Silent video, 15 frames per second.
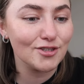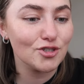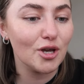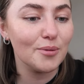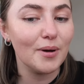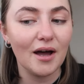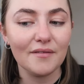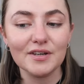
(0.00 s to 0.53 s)
So
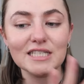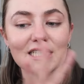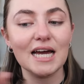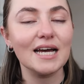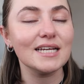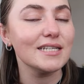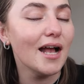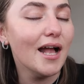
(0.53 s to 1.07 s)
perfect to
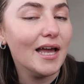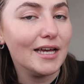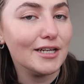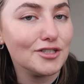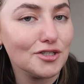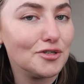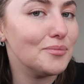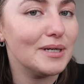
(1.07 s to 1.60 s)
add
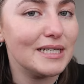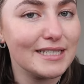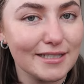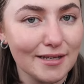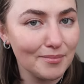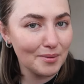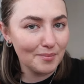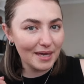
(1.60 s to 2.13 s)
into my summer